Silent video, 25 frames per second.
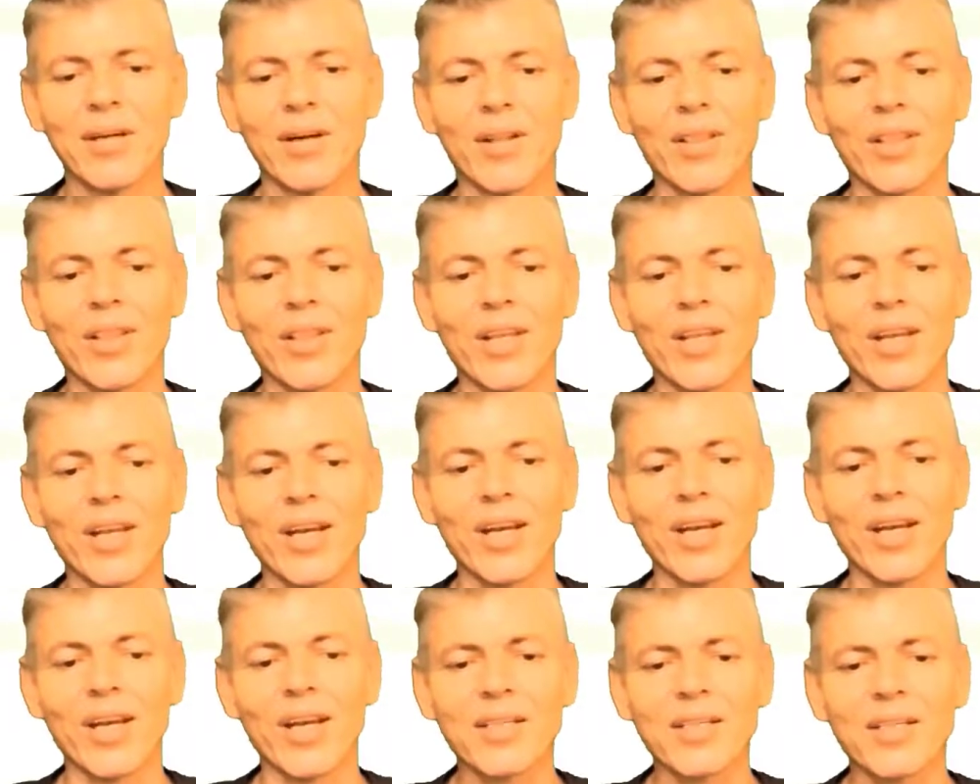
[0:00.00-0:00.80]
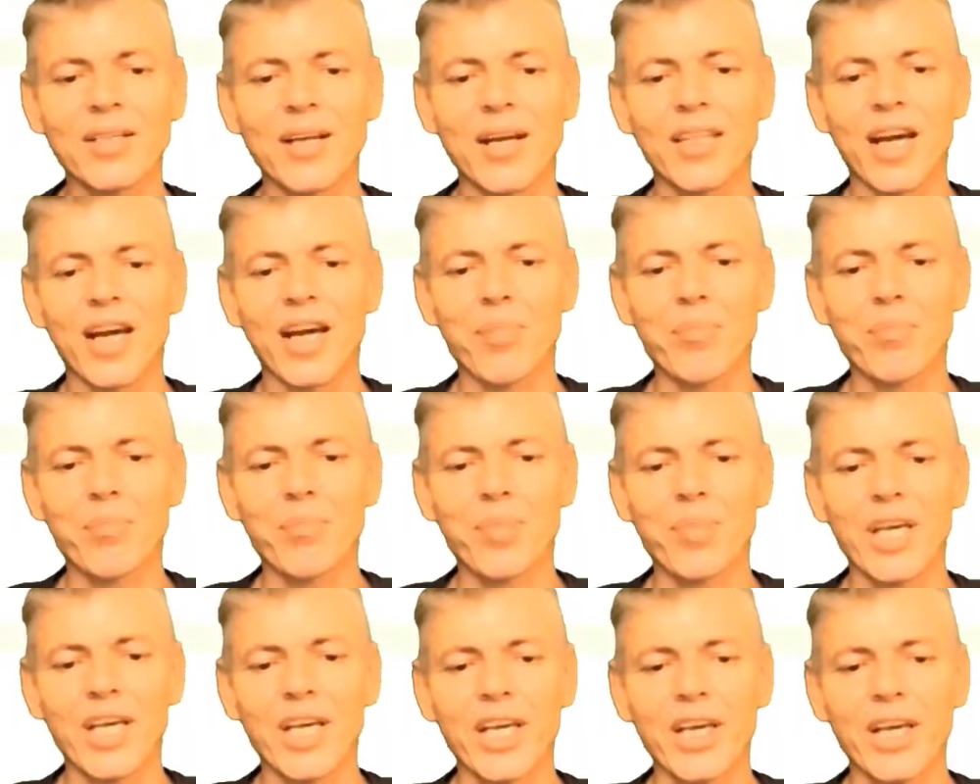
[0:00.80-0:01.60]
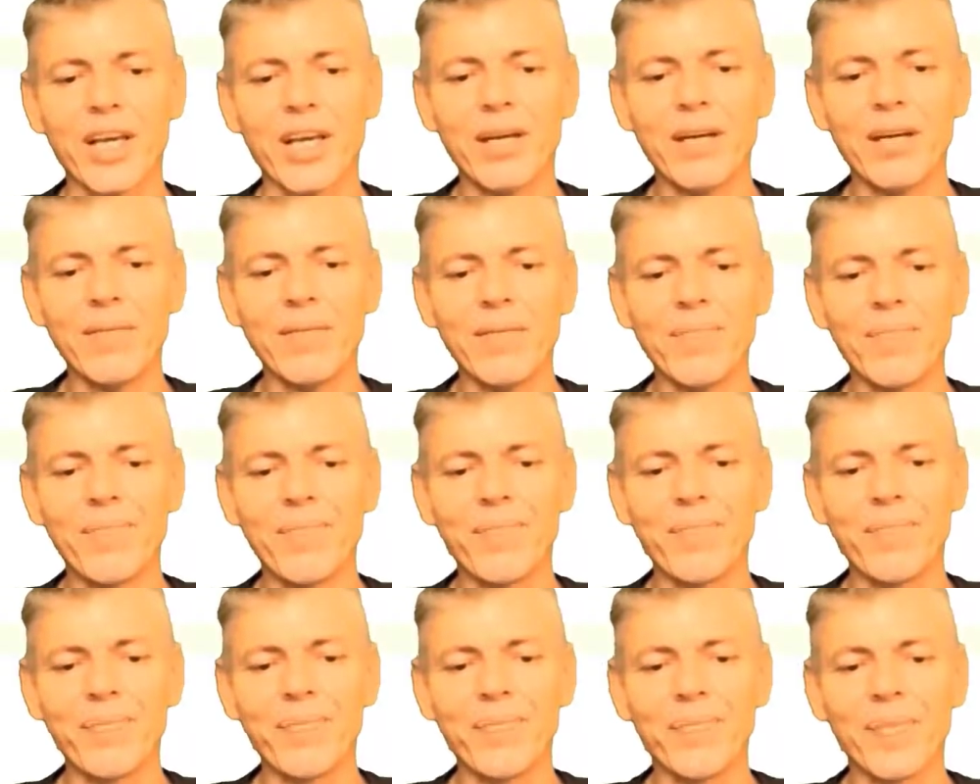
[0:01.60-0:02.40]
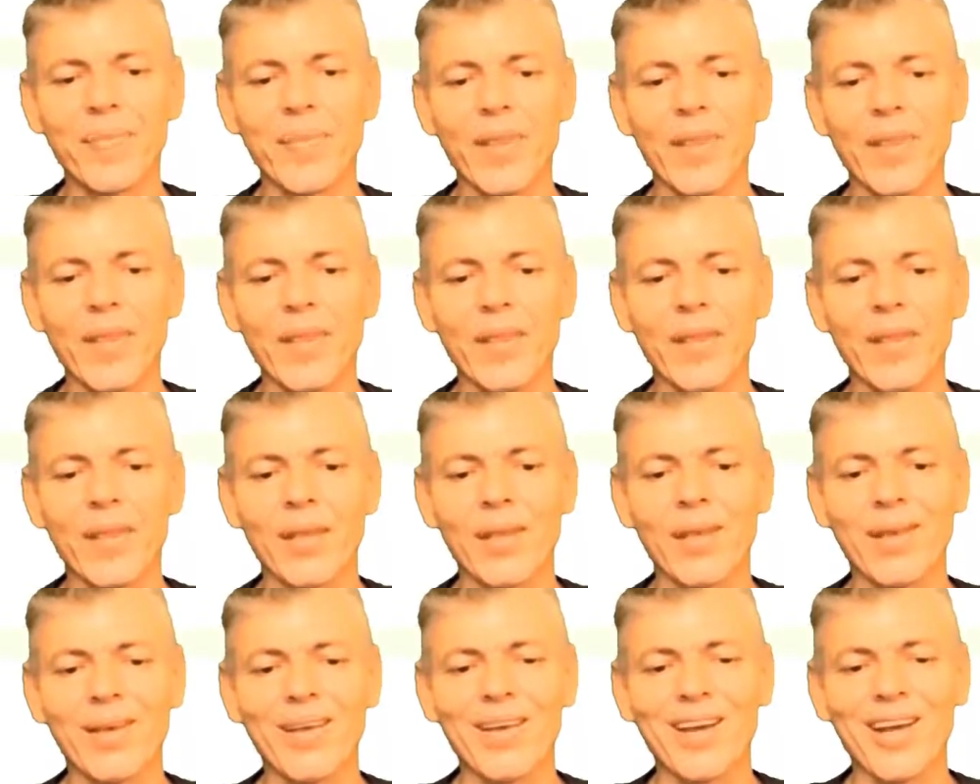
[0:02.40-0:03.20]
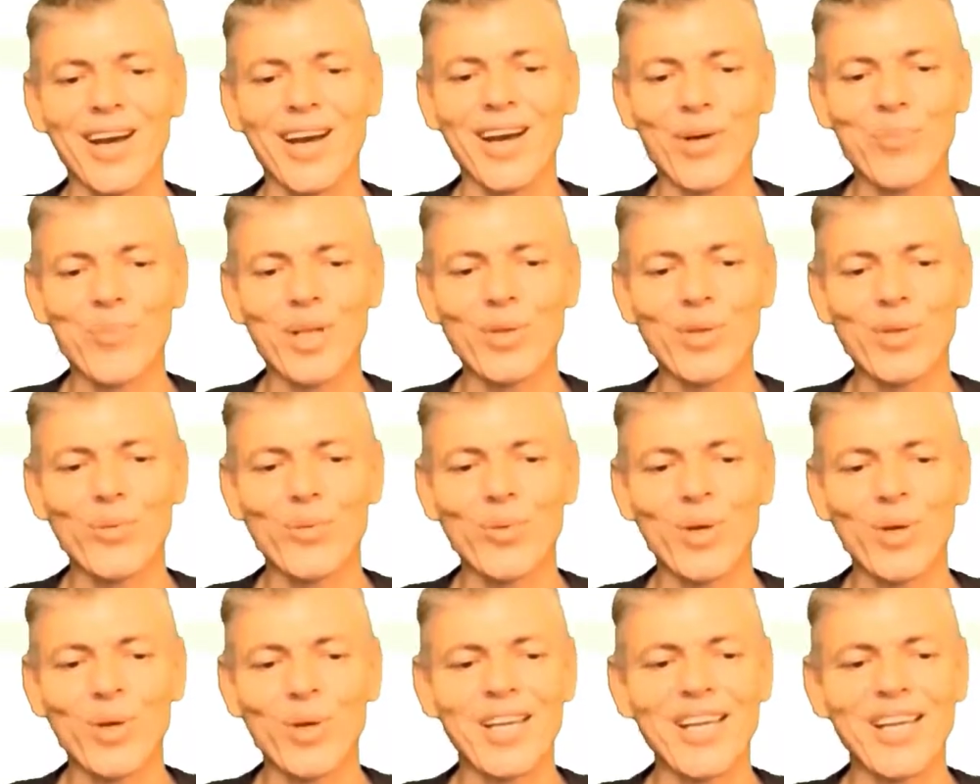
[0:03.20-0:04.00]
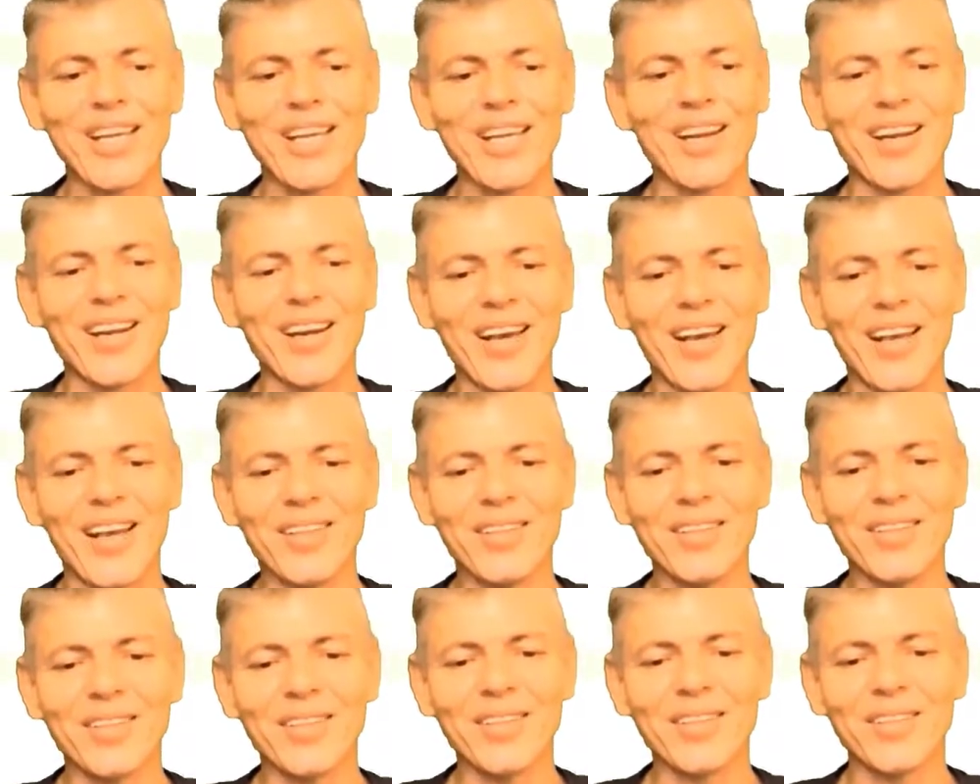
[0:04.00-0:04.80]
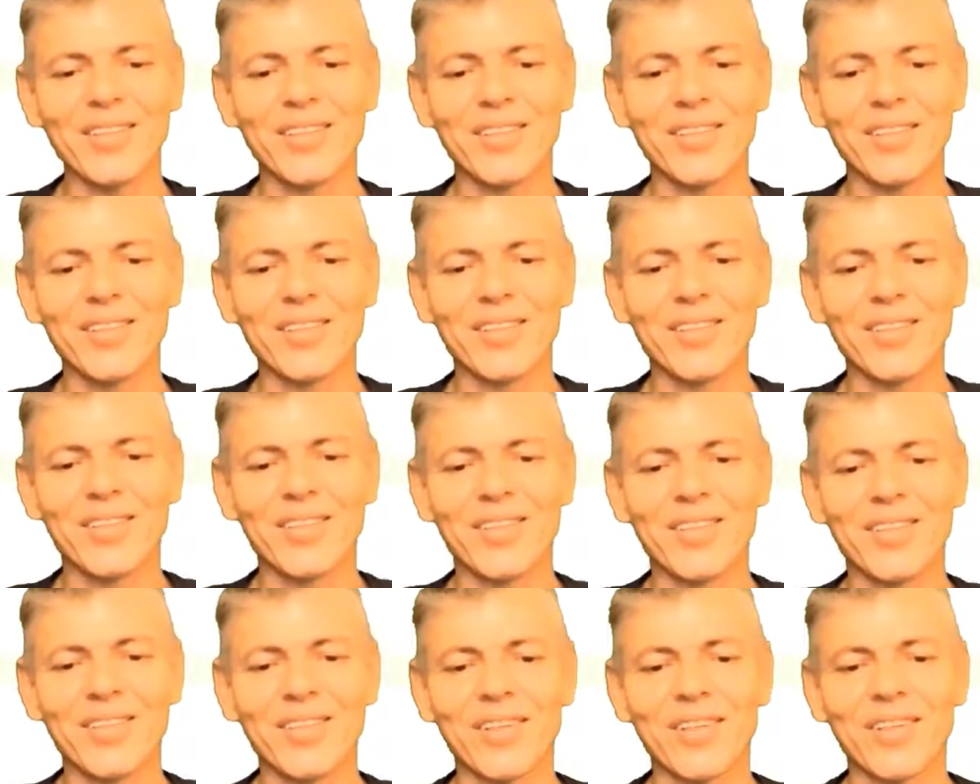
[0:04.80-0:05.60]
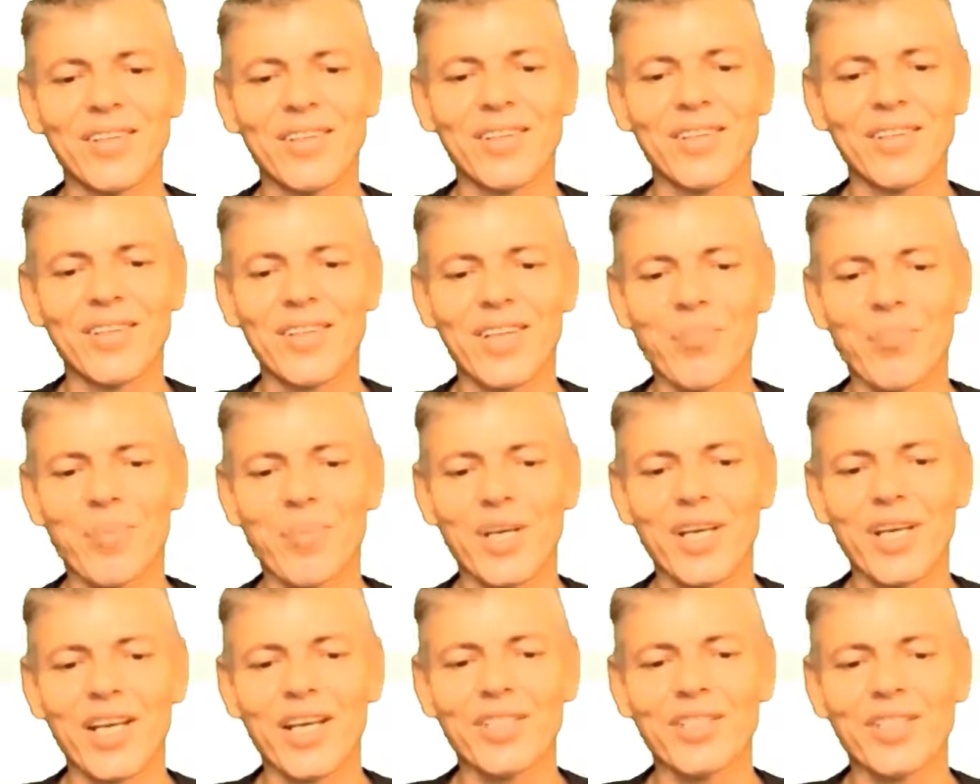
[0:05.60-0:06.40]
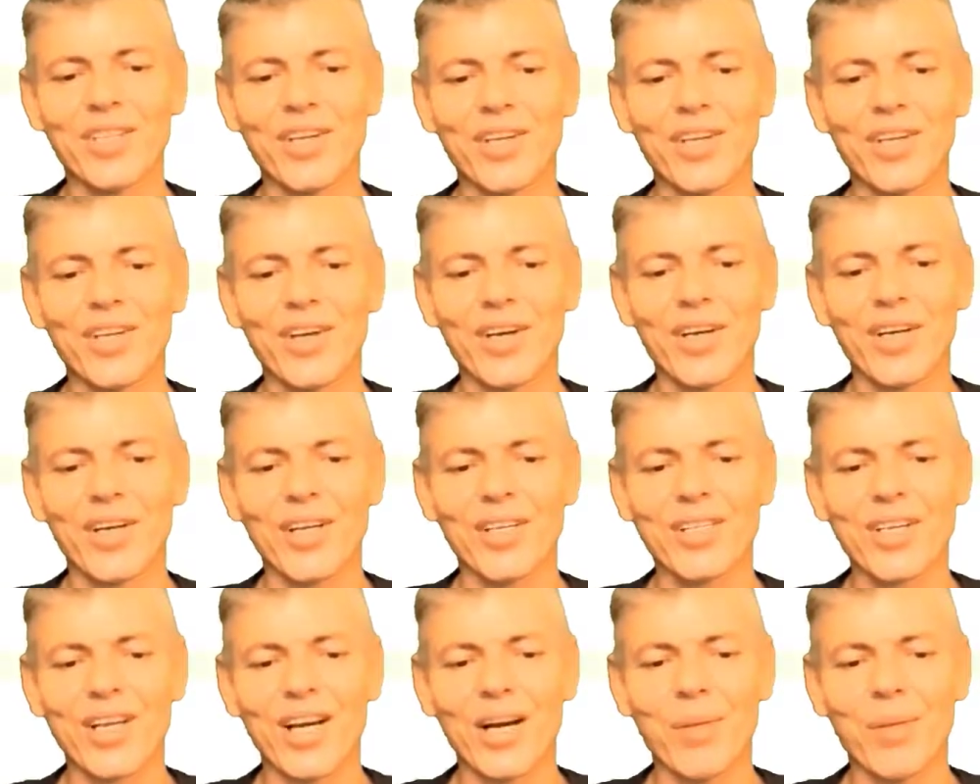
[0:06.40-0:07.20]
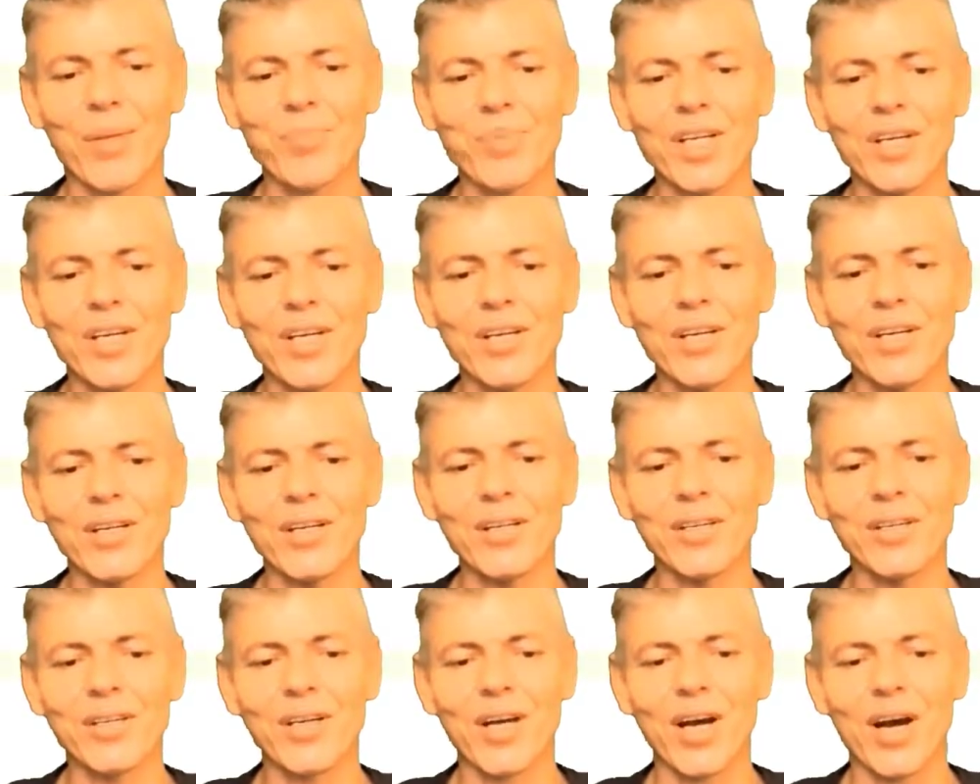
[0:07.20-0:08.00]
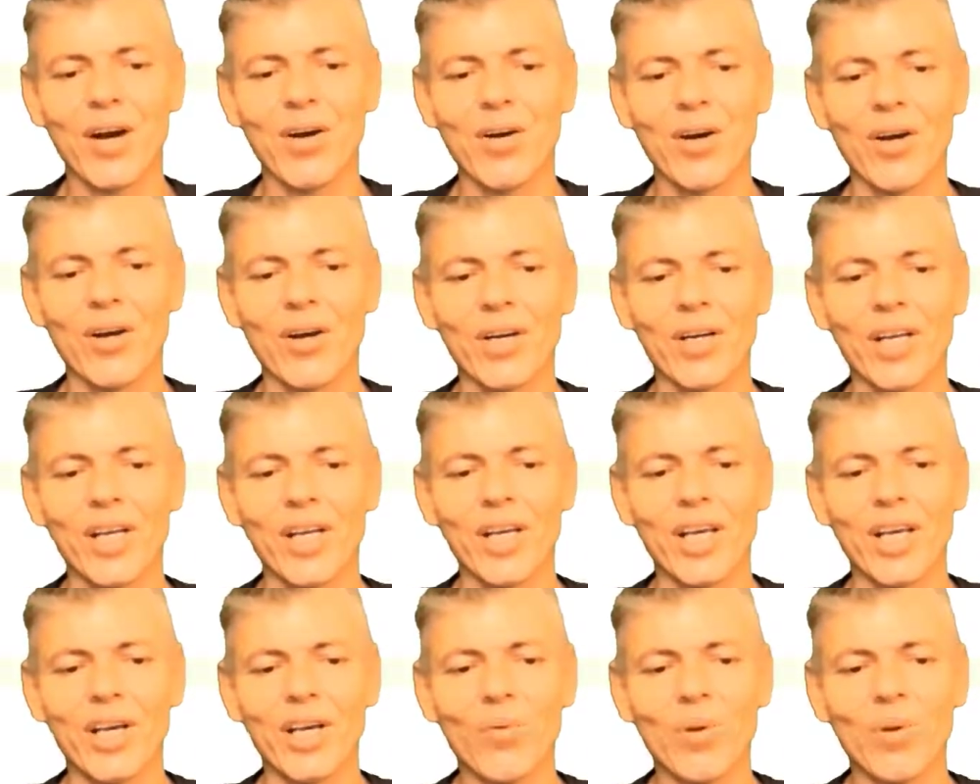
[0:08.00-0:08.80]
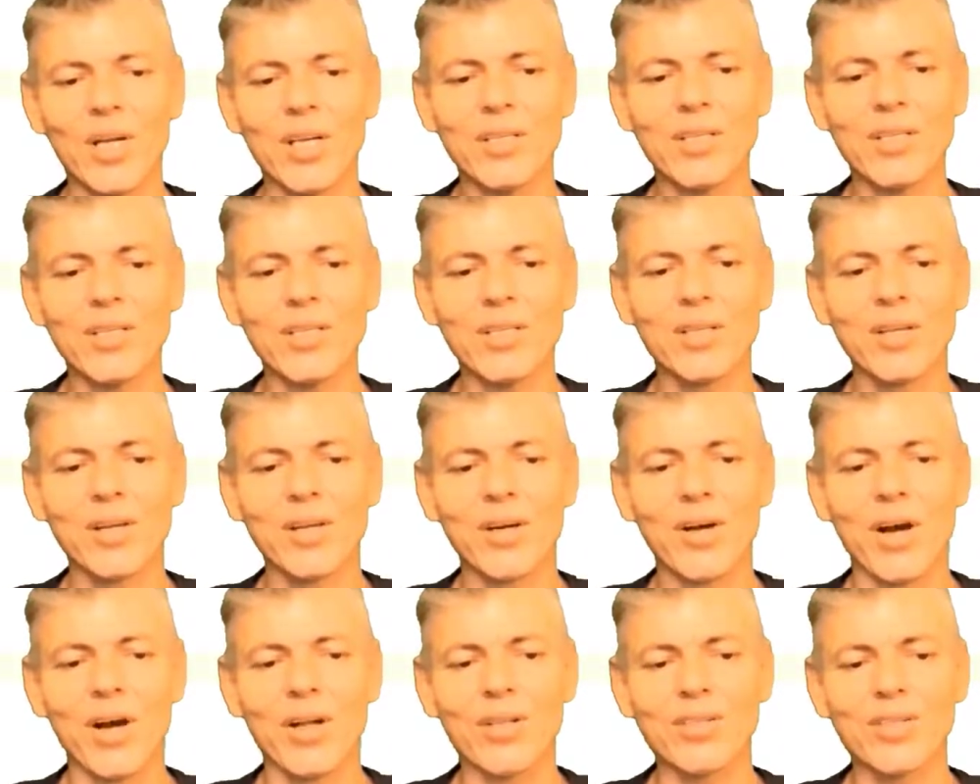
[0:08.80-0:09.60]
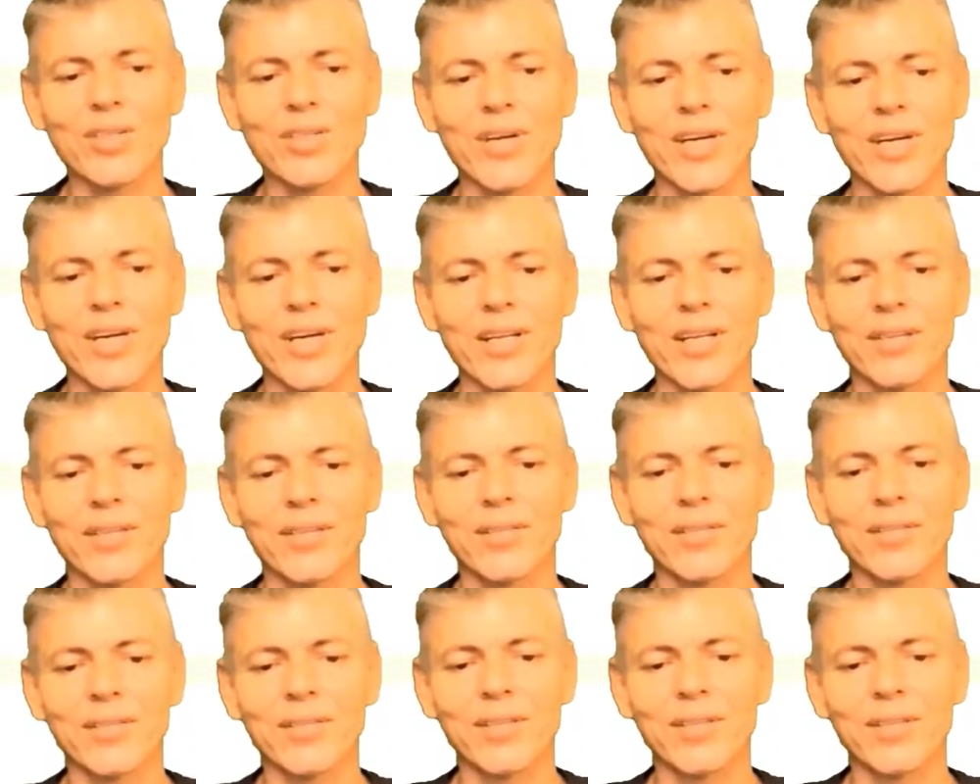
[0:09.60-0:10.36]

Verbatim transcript: On the next line, type begin, go between begin and end, type str description = consonant.